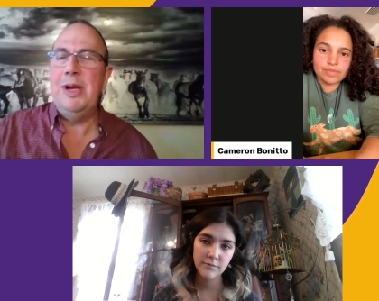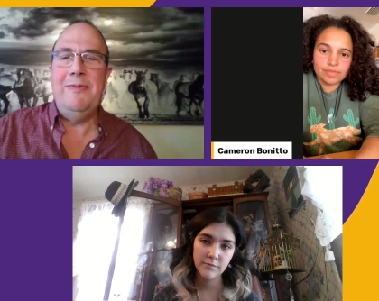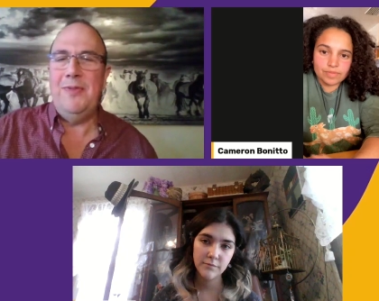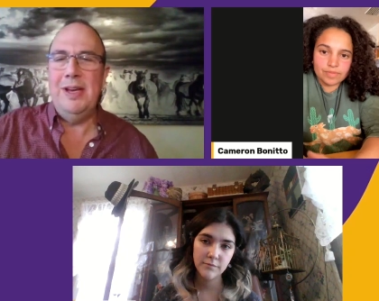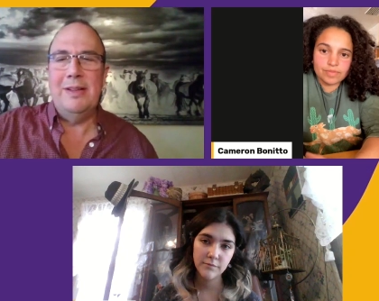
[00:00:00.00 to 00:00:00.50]

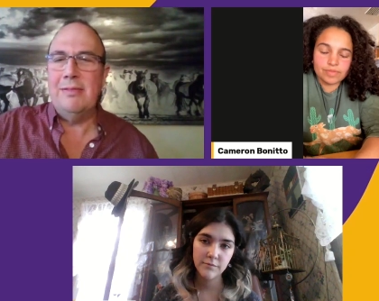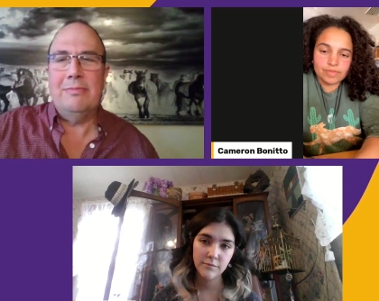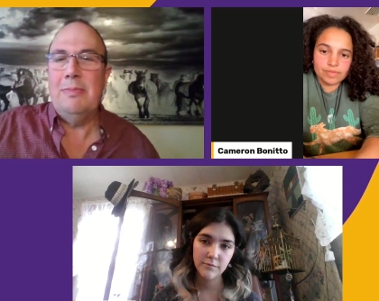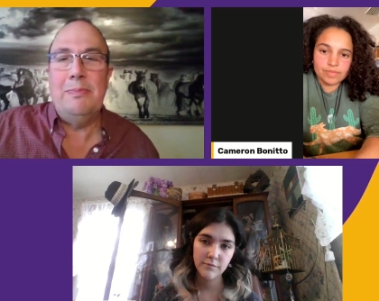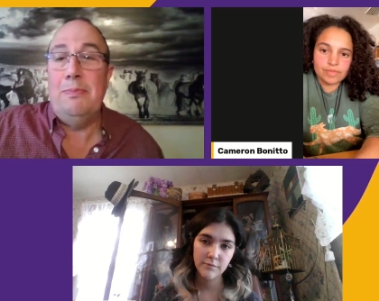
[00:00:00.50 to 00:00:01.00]
Speaker 1: we feel
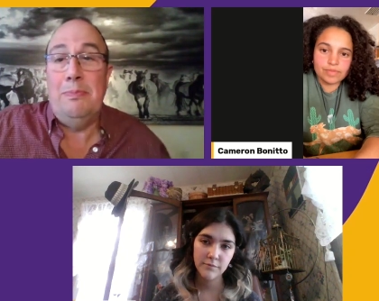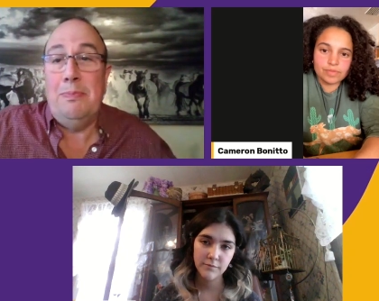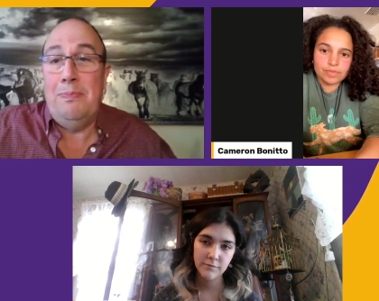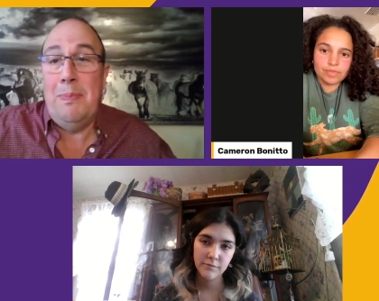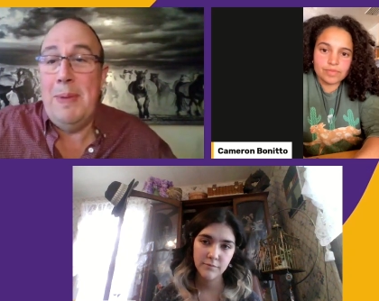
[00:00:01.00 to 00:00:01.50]

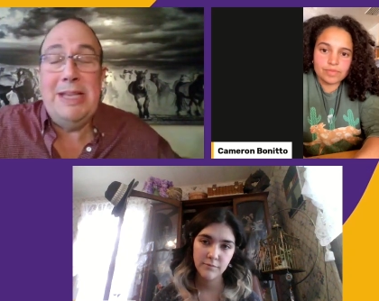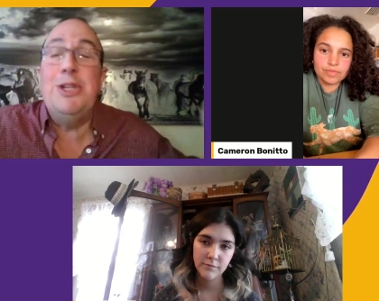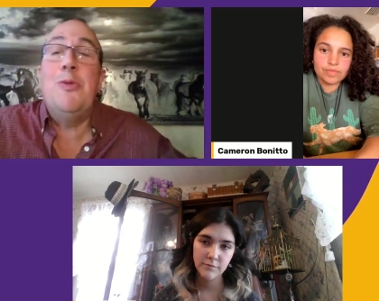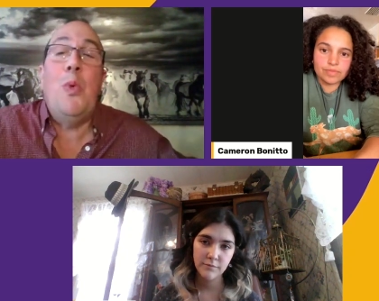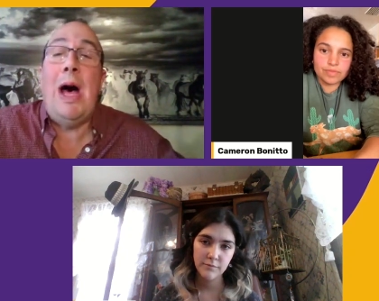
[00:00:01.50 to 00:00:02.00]

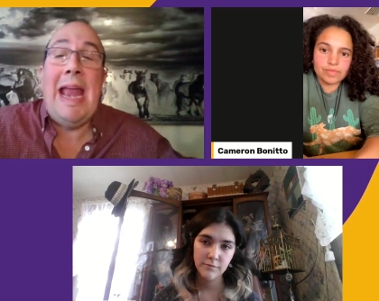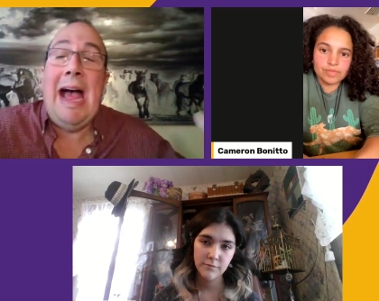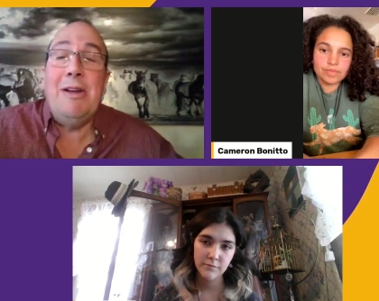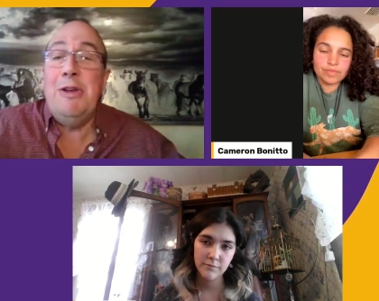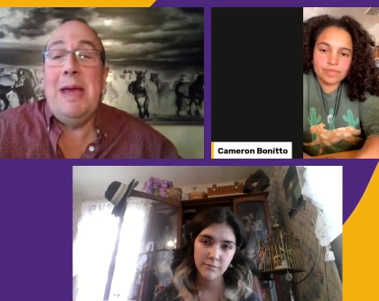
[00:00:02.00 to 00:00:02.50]
based on what
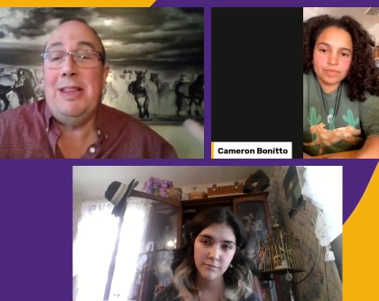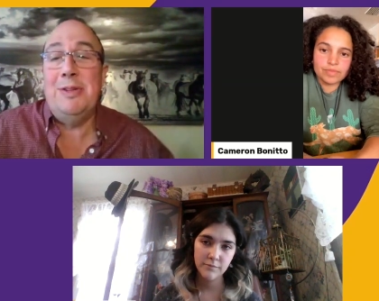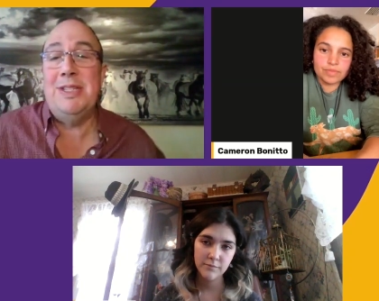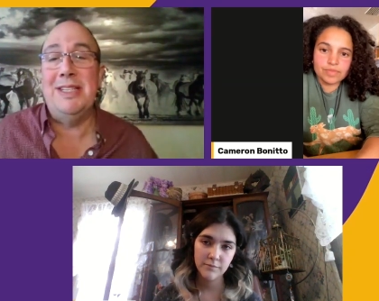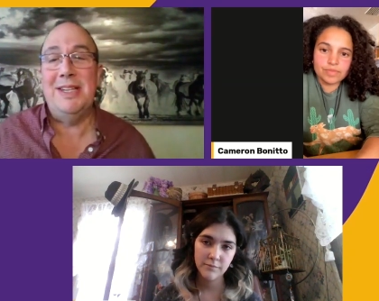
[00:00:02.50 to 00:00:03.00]
how do you make
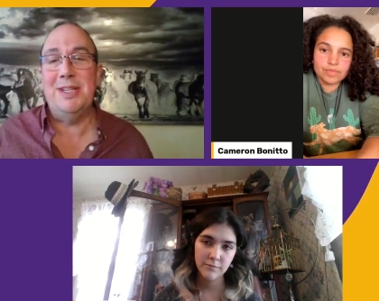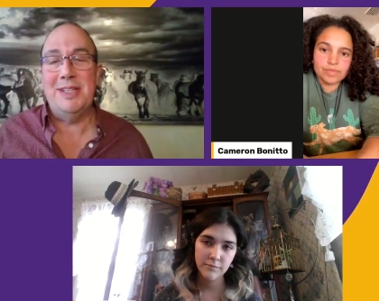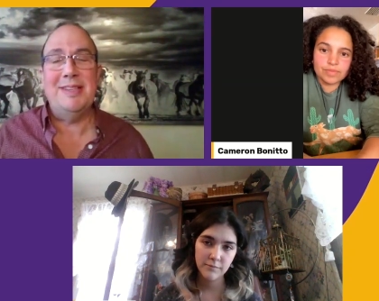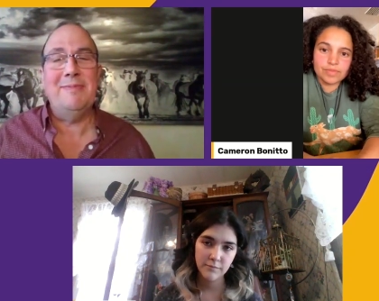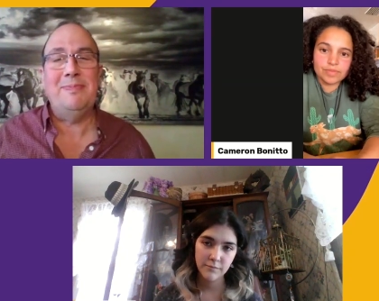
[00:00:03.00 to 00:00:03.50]
those
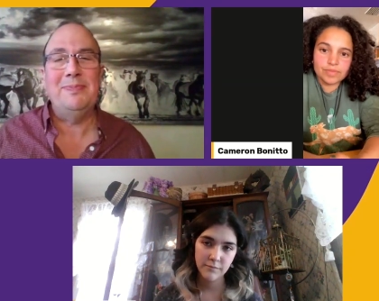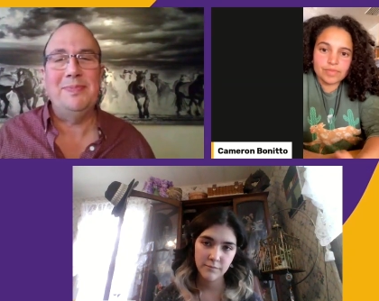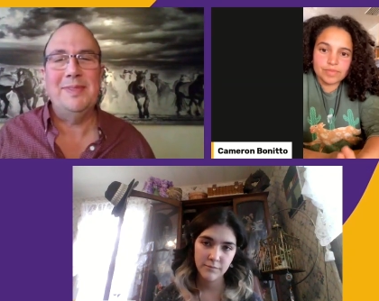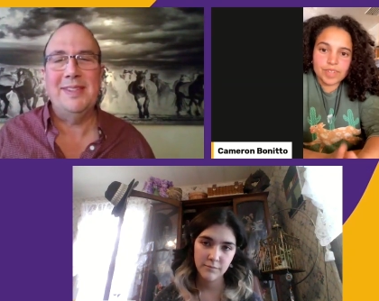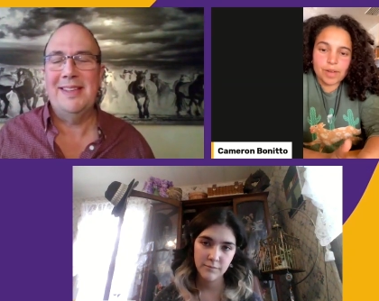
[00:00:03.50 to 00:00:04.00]
decisions
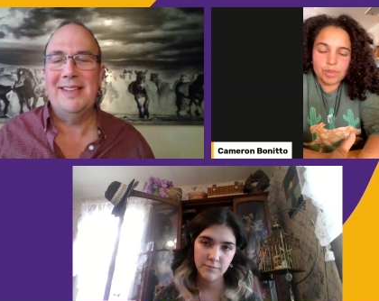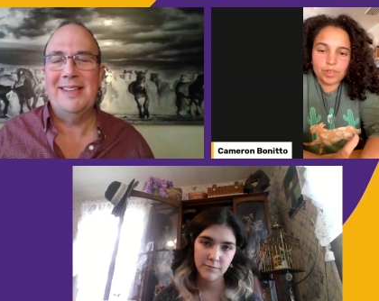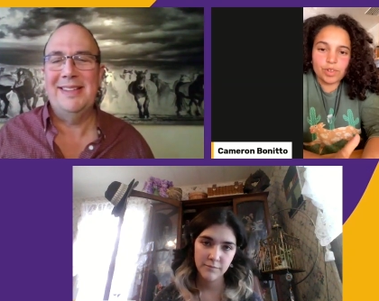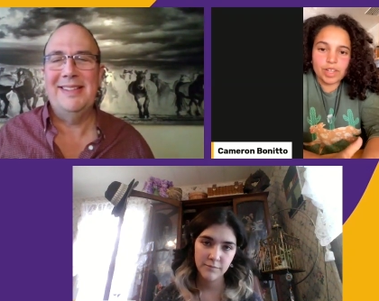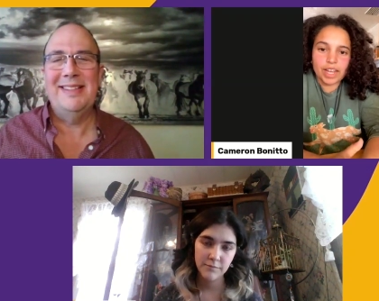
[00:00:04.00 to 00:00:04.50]

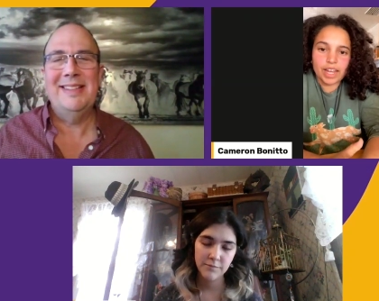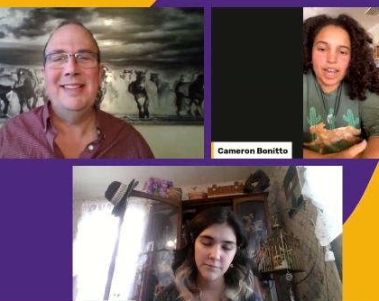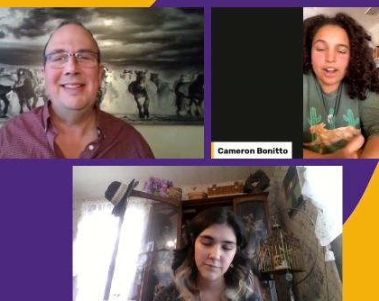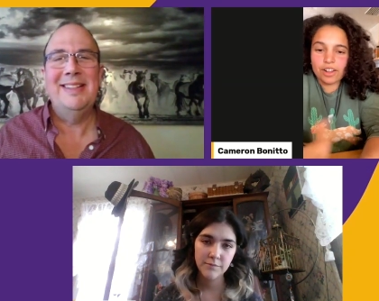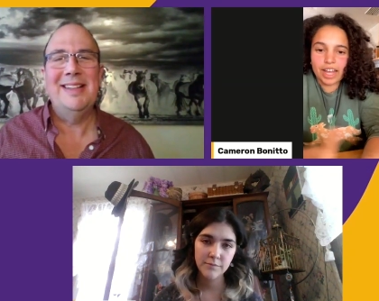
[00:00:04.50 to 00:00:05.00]

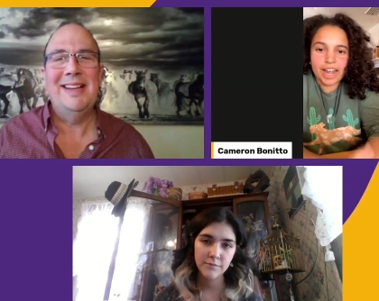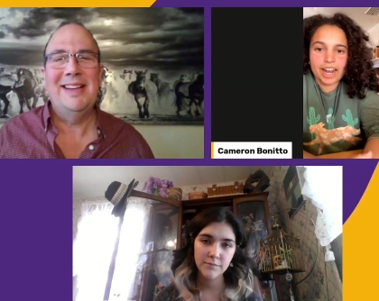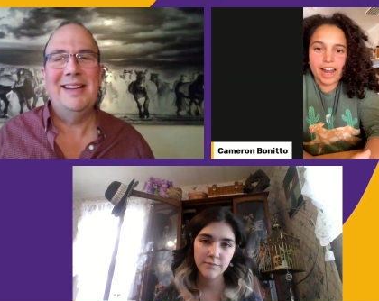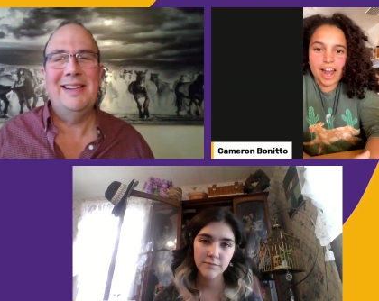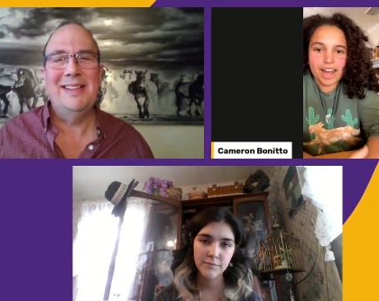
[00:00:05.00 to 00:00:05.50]
Speaker 2: Absolutely. And I'll
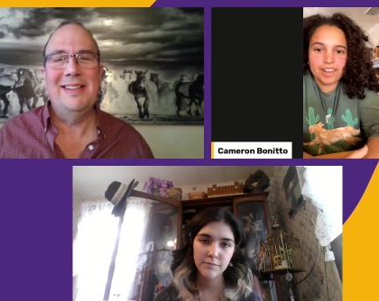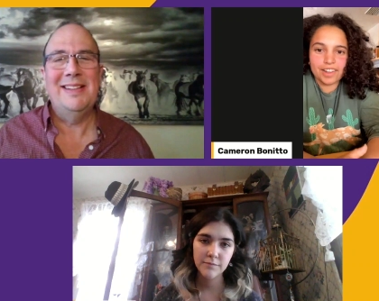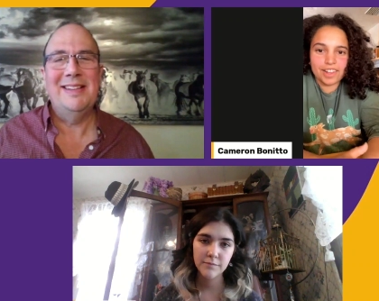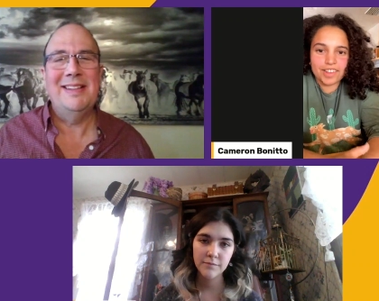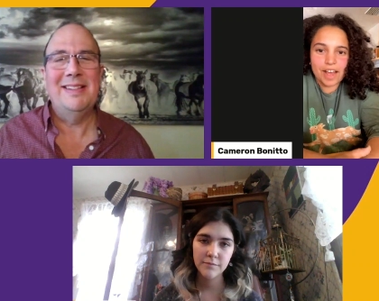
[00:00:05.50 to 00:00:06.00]
let Anna
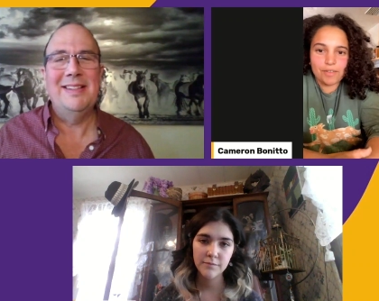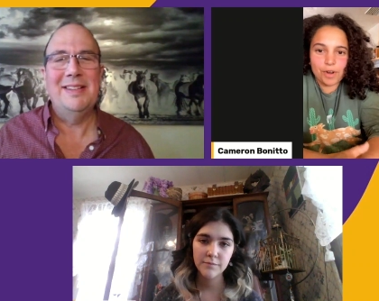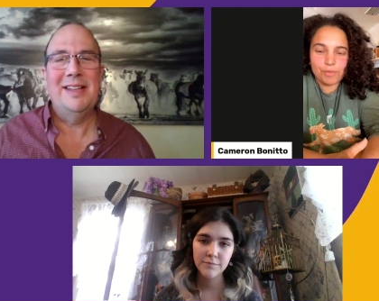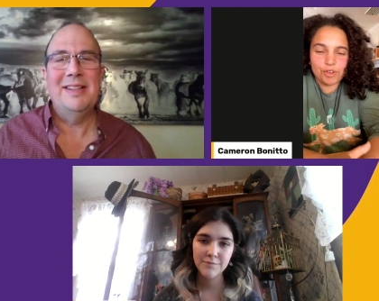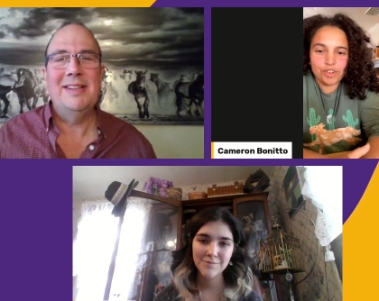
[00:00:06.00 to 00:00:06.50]
add to this
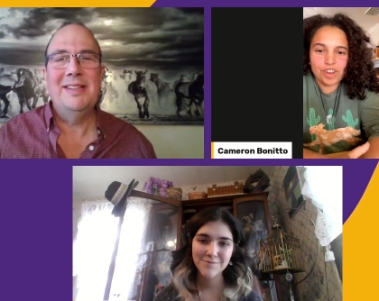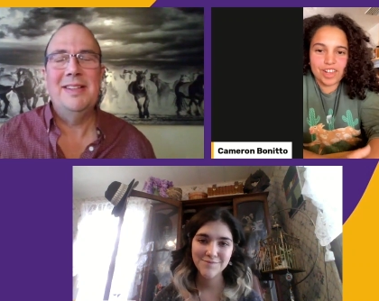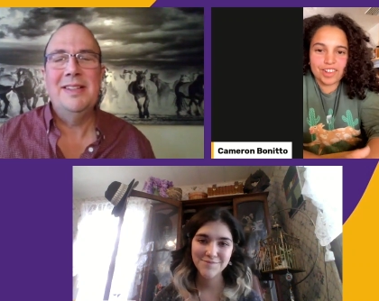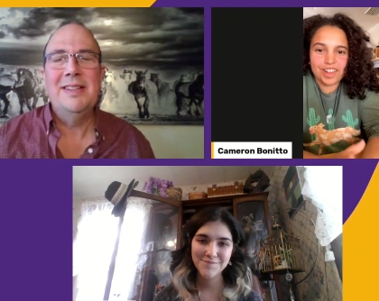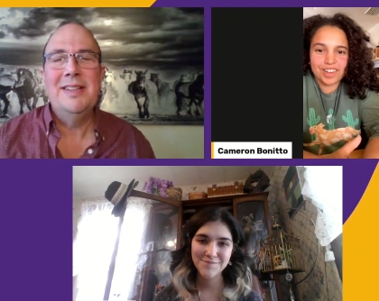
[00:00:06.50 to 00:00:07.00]
after. I'm sure
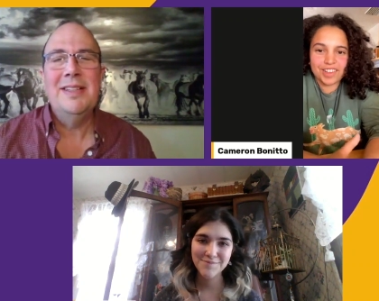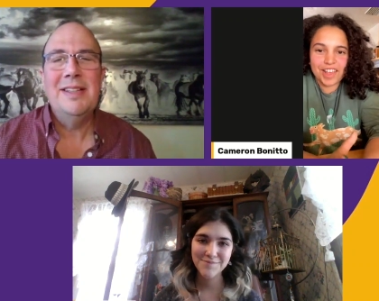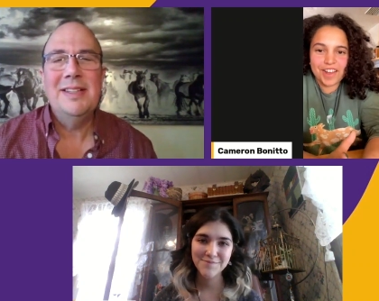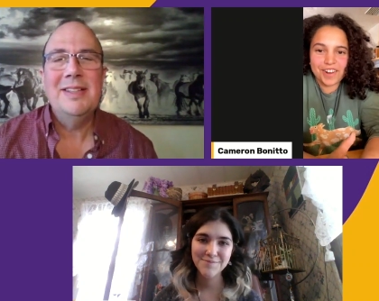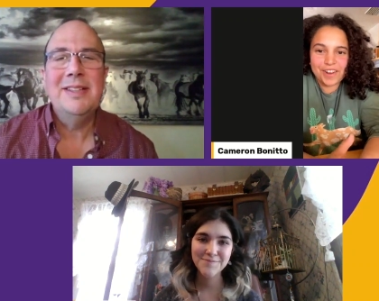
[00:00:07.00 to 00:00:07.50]
she has a lot
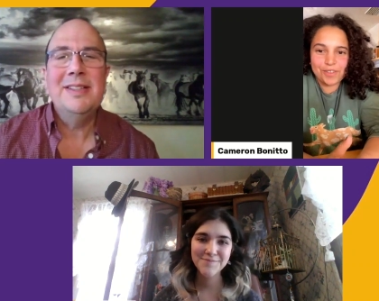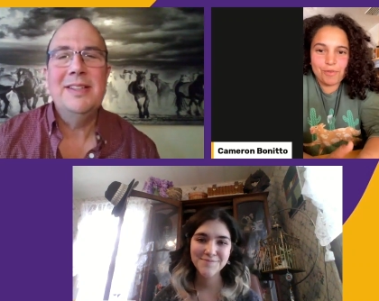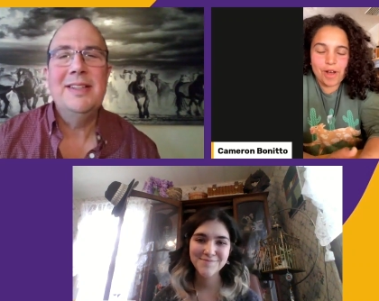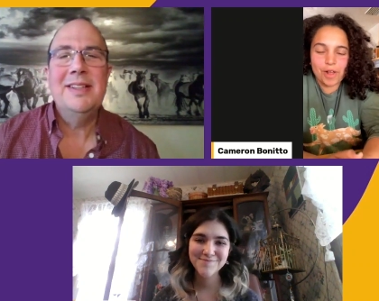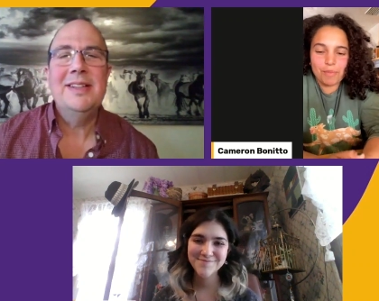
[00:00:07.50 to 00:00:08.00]
to say on it
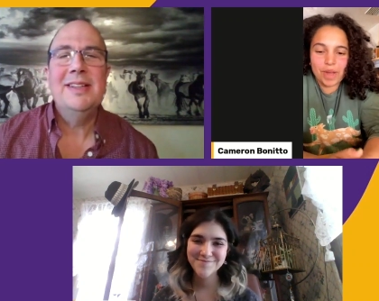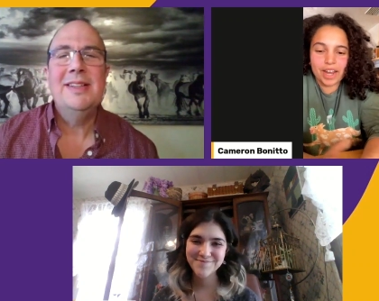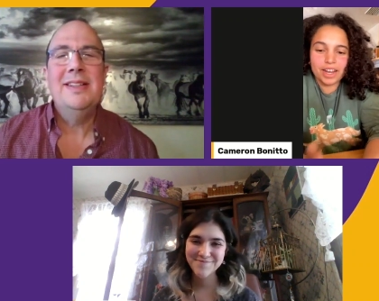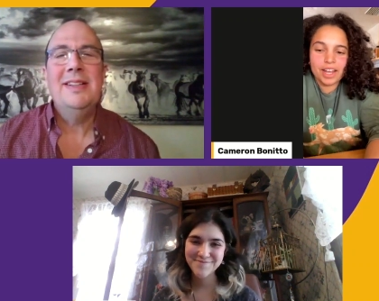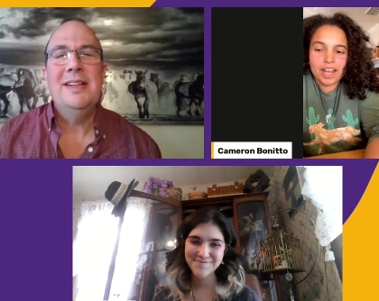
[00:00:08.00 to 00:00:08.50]
as well.
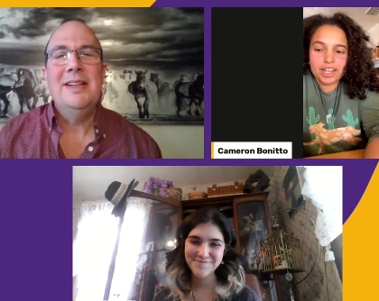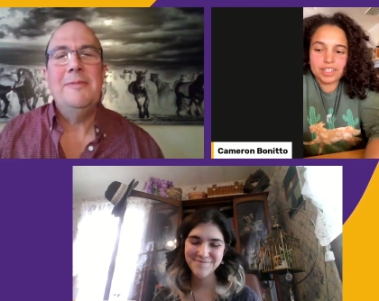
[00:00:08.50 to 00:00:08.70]
But